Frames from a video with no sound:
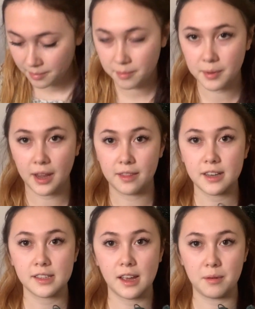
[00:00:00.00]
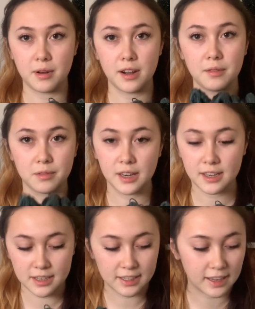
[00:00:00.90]
But yeah, that's that one. I really
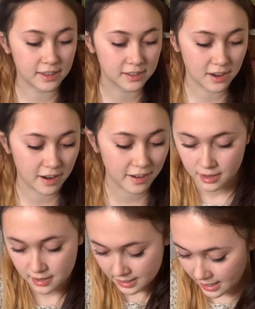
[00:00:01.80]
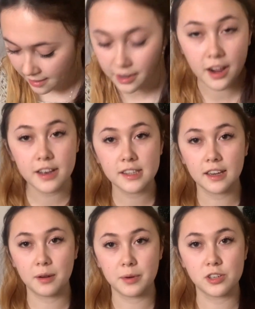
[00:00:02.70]
need to get this done. And the last
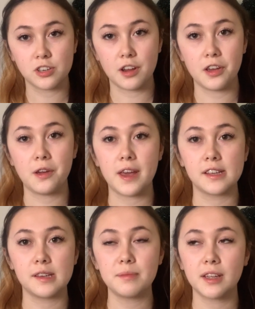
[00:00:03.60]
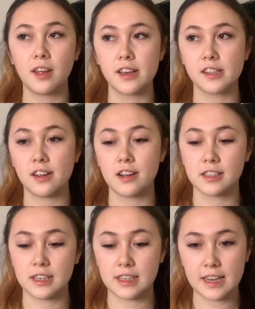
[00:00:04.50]
thing I want to show you is something that I
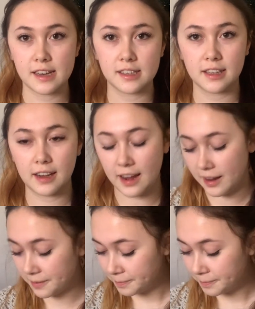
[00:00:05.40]
started yesterday,